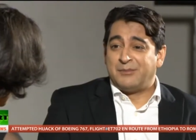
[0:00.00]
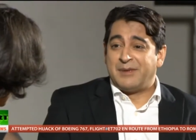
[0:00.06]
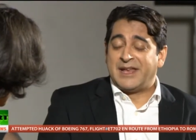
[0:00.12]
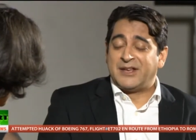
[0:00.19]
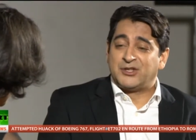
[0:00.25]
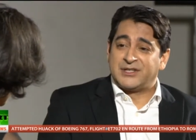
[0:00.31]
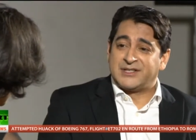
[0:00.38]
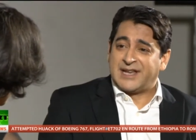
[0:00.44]

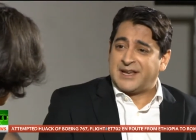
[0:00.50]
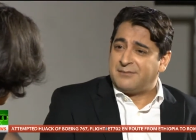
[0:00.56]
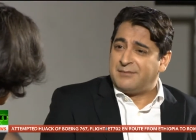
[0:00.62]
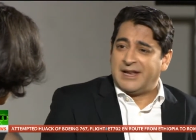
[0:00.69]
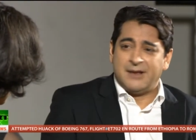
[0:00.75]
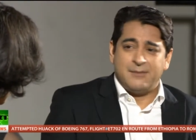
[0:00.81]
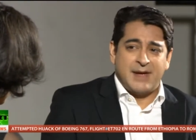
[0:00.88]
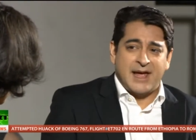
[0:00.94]
benches, Ed
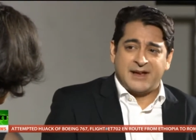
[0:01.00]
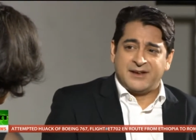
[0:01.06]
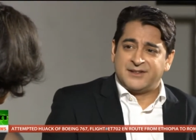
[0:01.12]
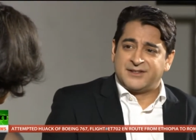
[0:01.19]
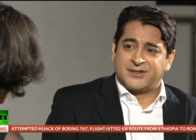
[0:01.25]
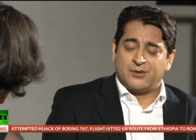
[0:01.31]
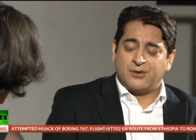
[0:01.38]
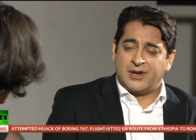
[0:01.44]
Miliband
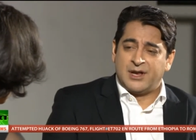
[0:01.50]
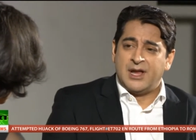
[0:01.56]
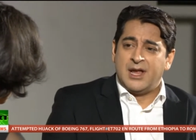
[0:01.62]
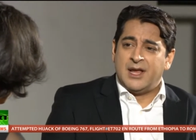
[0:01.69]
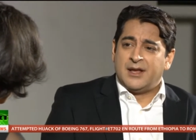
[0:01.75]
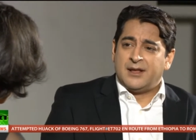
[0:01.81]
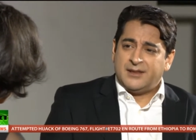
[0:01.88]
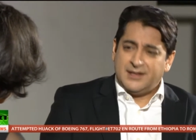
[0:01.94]
and so on,
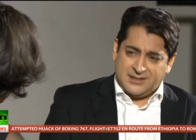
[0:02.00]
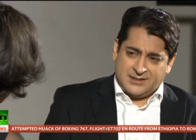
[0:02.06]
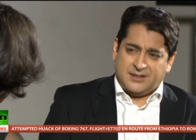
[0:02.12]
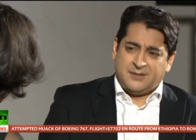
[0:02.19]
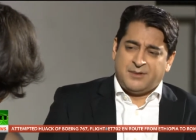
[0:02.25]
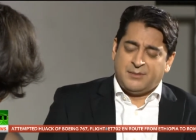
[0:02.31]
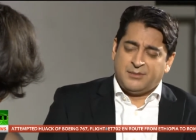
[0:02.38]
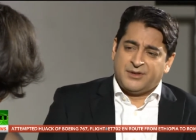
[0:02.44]
these are
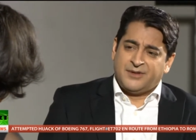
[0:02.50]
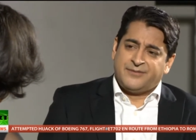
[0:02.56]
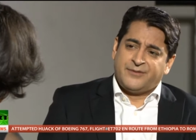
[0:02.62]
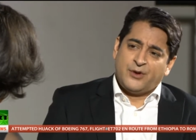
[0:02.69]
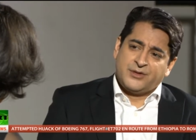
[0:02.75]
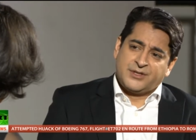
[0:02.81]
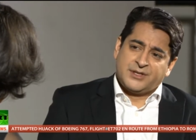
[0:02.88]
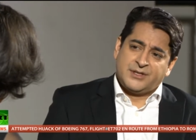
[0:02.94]
the people that
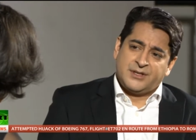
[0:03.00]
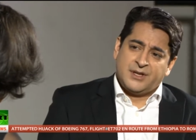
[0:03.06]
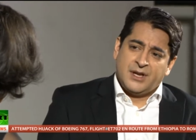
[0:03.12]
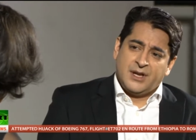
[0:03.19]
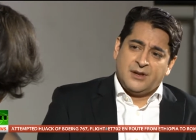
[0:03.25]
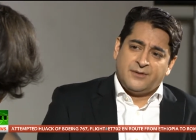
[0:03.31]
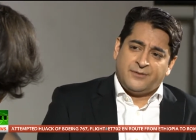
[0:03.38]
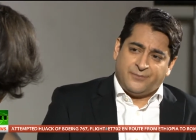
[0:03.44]
voted
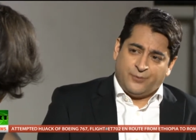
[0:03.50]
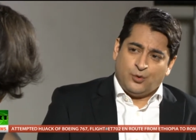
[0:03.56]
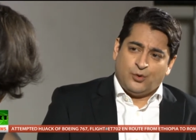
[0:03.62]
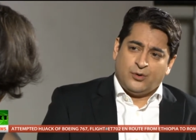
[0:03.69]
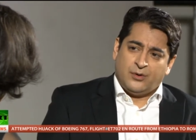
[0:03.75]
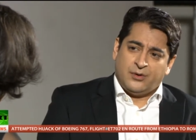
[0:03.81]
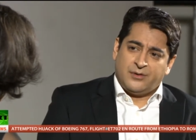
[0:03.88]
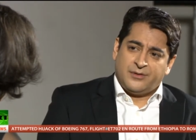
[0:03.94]

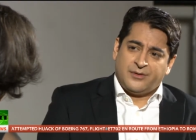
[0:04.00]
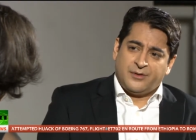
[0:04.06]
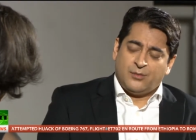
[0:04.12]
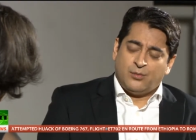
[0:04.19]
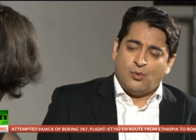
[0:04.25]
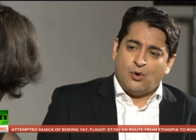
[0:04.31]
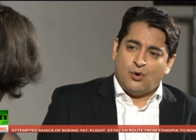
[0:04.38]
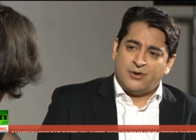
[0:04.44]
for the
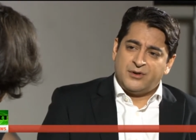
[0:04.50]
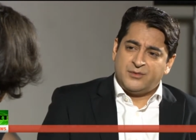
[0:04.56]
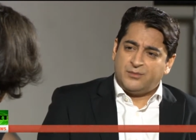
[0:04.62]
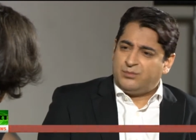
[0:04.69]
war.